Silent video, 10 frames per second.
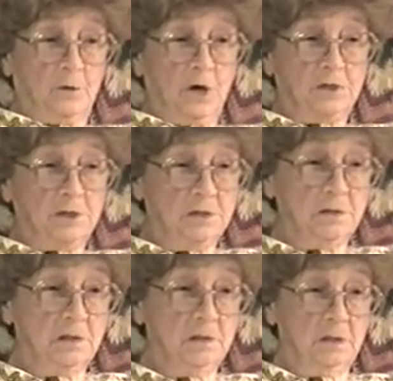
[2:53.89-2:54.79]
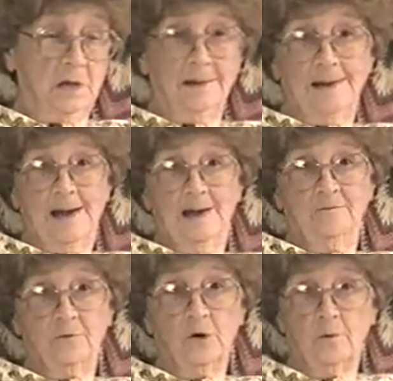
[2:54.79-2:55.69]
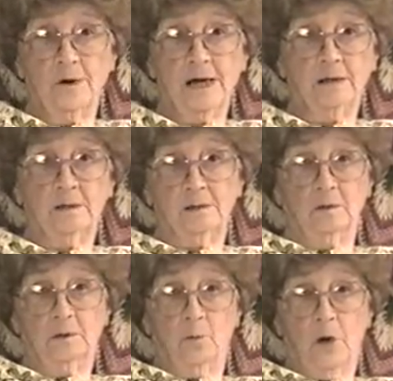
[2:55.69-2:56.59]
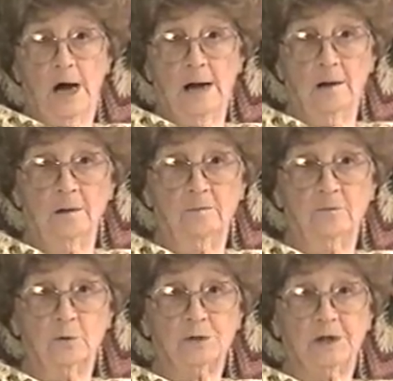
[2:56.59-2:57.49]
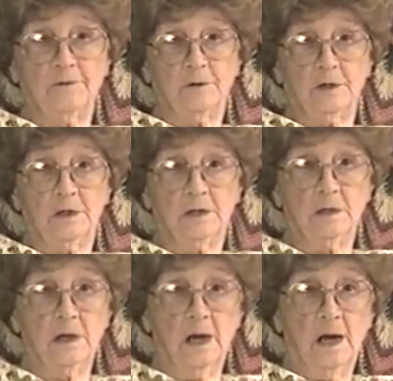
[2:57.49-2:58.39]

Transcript: crutches and a cane for a right good while before she ever could get